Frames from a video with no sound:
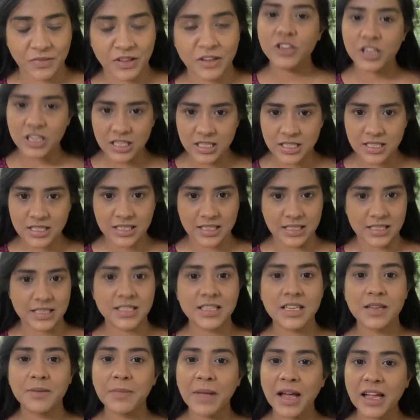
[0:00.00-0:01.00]
For
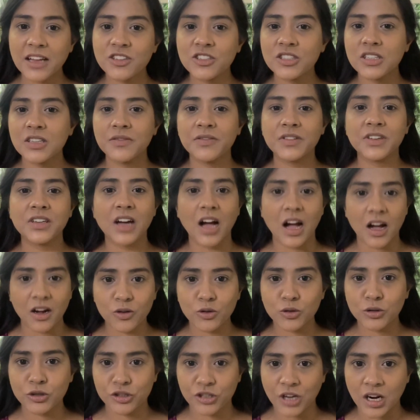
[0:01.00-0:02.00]
instance, imagine if a
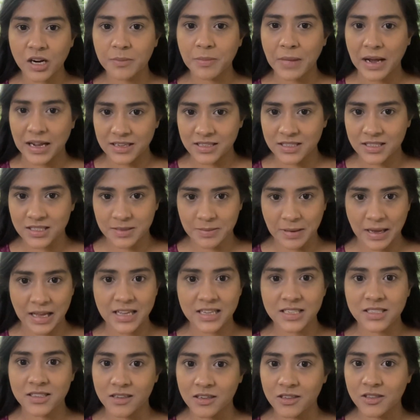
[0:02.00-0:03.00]
cargo truck passes by
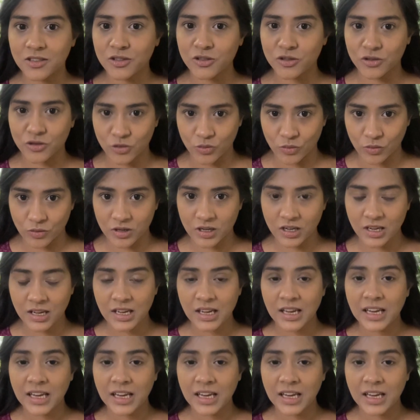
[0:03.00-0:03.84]
a certain road.